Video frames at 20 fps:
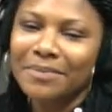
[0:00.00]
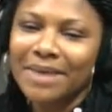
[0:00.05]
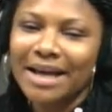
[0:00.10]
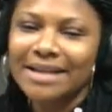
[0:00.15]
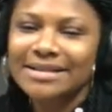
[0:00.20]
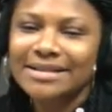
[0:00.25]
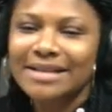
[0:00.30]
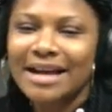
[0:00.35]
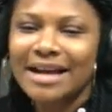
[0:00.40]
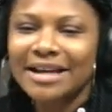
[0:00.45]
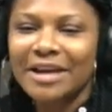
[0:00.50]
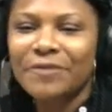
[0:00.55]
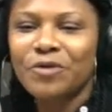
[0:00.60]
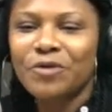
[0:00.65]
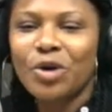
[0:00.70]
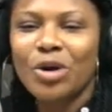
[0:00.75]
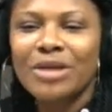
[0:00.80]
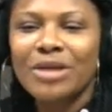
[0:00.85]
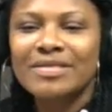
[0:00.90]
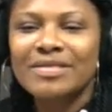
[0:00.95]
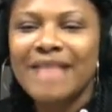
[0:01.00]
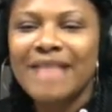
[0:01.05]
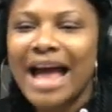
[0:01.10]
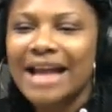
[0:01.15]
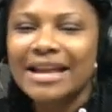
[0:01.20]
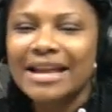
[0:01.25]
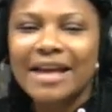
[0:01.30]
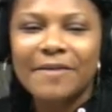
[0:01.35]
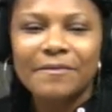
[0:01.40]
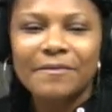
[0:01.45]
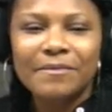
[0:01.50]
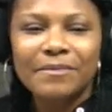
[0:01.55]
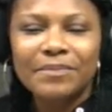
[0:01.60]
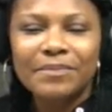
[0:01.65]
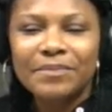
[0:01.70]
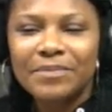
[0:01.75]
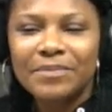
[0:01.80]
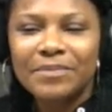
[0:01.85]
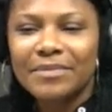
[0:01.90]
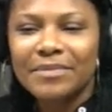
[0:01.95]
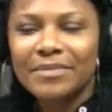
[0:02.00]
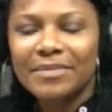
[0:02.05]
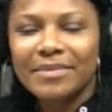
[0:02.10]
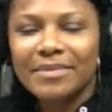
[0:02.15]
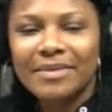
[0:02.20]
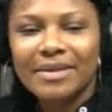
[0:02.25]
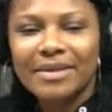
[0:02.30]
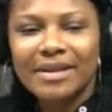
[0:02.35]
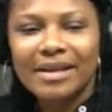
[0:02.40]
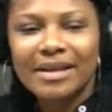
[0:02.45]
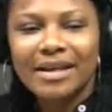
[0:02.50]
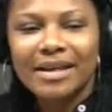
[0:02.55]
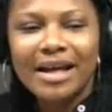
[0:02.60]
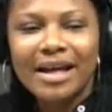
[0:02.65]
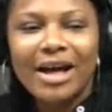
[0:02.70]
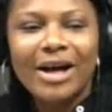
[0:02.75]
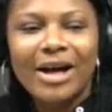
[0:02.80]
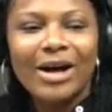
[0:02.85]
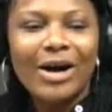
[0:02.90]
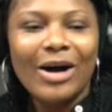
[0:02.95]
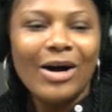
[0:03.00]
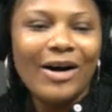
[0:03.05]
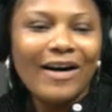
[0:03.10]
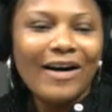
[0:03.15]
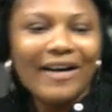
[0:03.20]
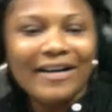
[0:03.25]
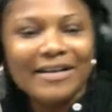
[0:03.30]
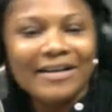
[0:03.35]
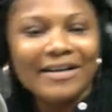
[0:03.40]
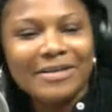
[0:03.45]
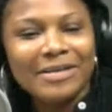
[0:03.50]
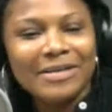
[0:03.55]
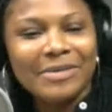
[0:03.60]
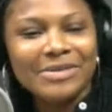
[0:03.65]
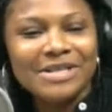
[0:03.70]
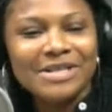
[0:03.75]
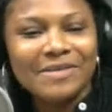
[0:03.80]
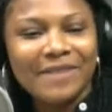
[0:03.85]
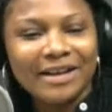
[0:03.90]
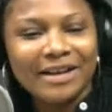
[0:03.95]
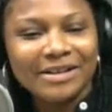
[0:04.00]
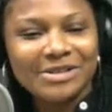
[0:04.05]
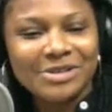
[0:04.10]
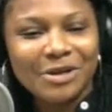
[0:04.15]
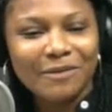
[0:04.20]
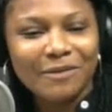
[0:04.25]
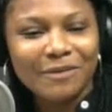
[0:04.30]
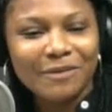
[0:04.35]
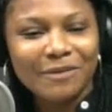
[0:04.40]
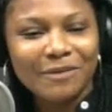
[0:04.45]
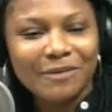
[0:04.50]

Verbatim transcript: oh, it's no, like if you're that, that is such a Oh, uh, let me see if I can stop my